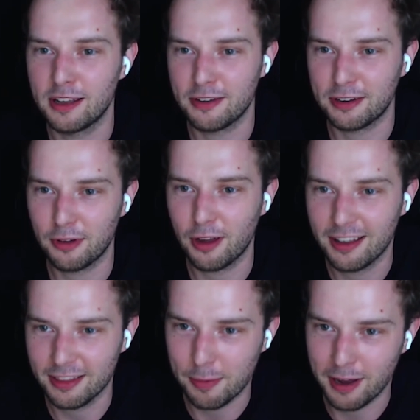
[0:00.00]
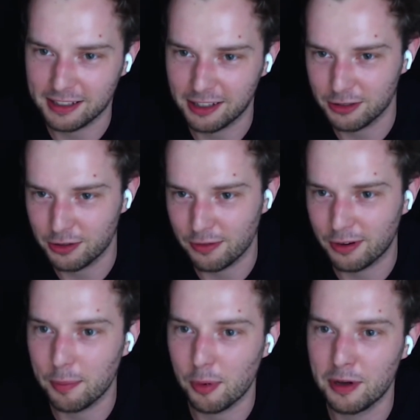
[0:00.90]
living for the past
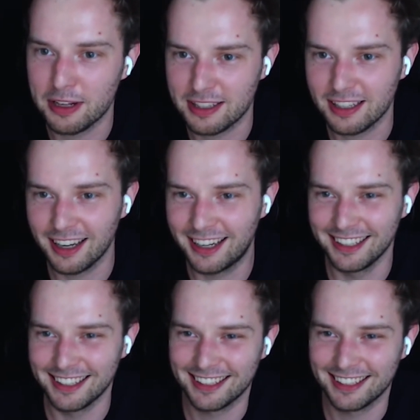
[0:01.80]
sort of couple months.